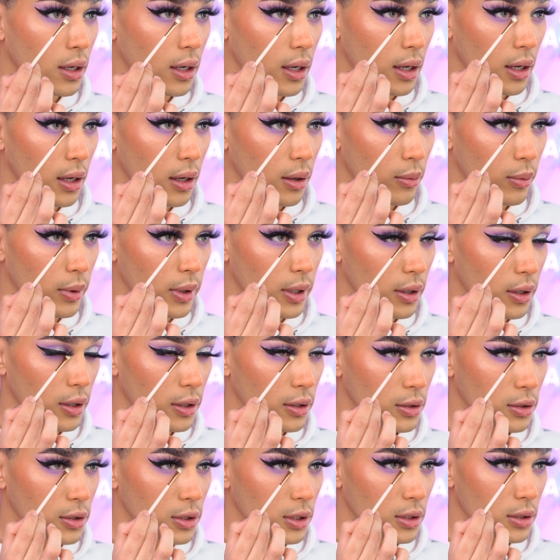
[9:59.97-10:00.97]
and we are
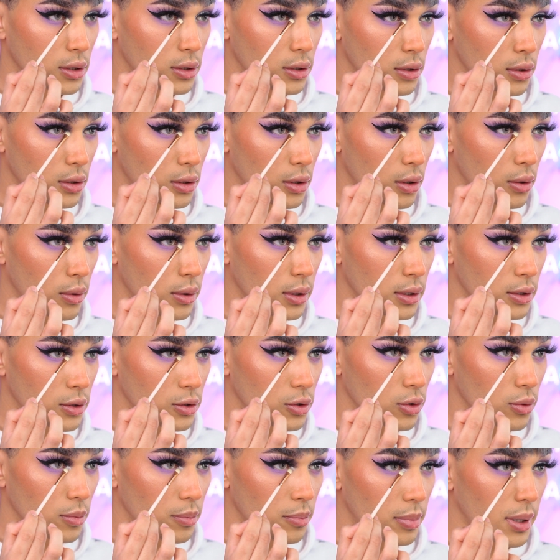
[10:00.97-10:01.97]
just going
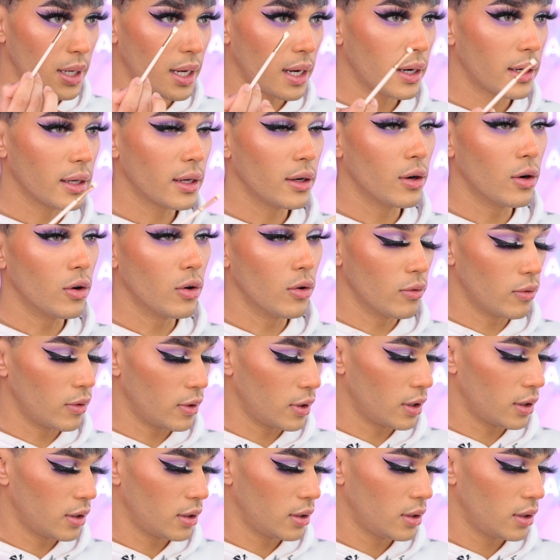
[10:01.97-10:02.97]
to pat it
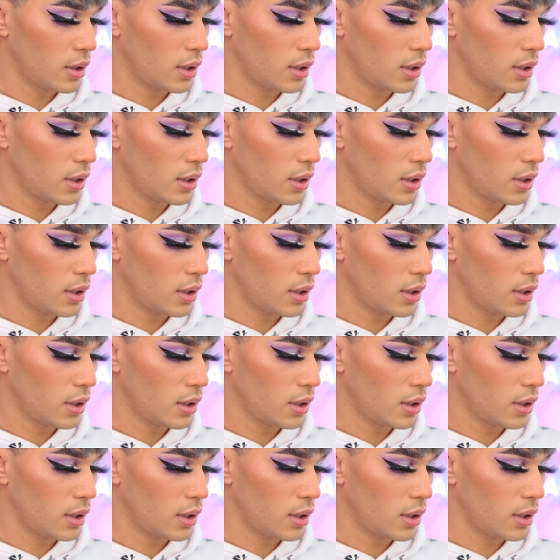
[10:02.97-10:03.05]
over